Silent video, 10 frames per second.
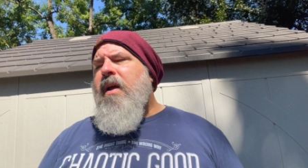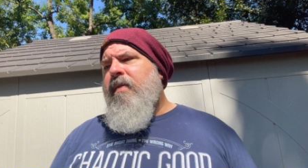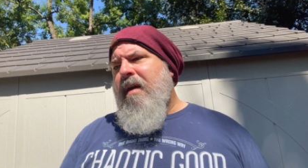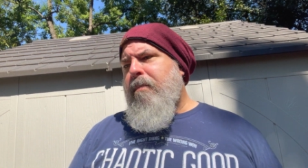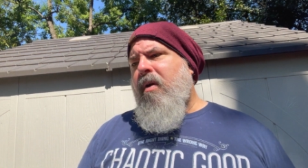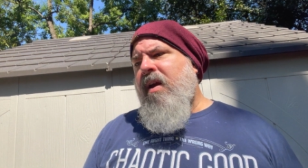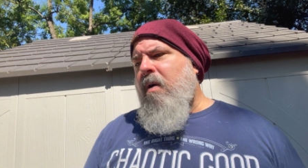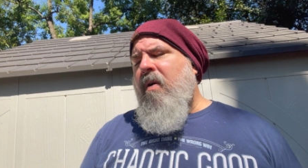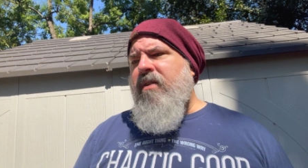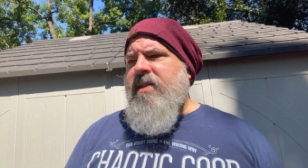They break
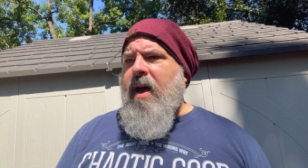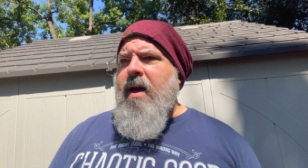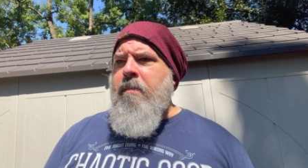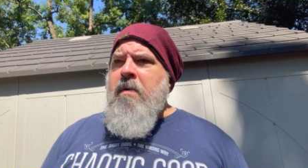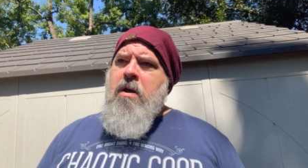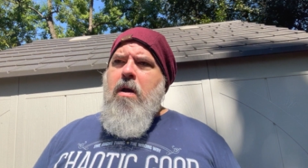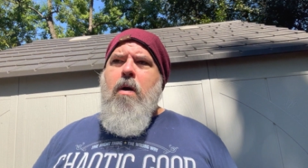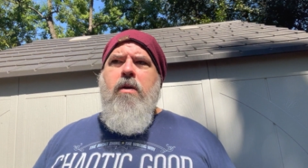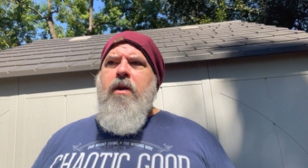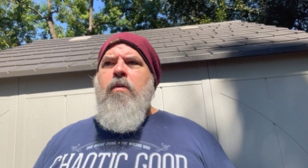all the time.
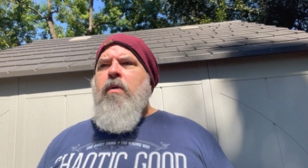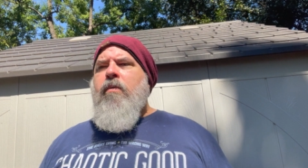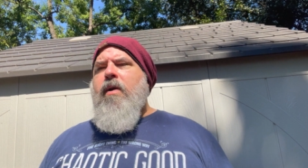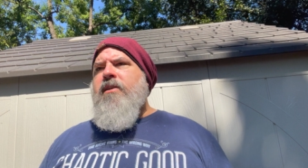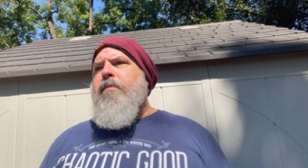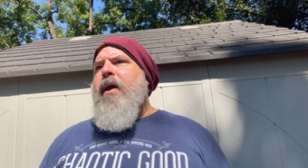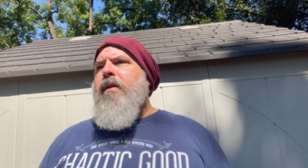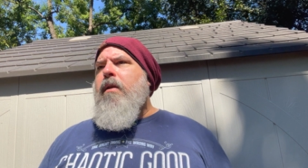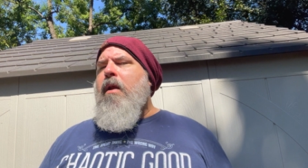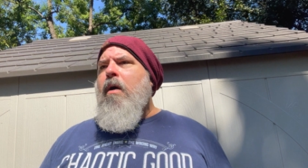Oh, you don't want a ResMed.
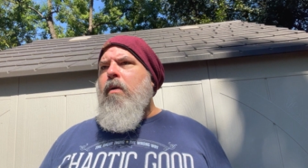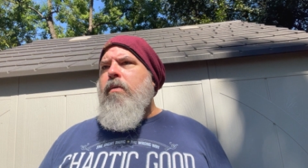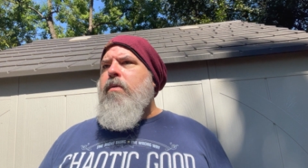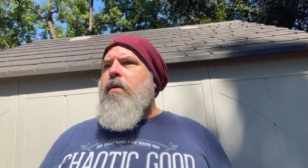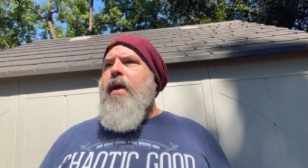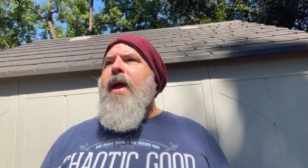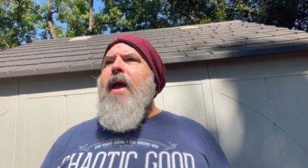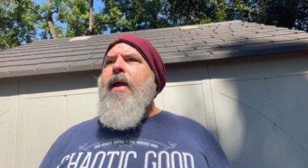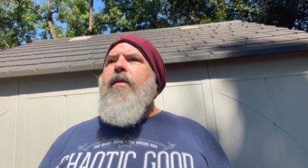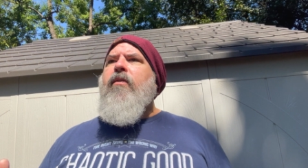No.
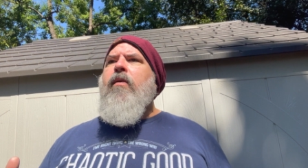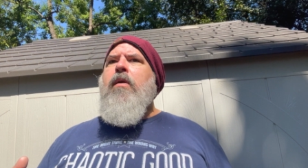And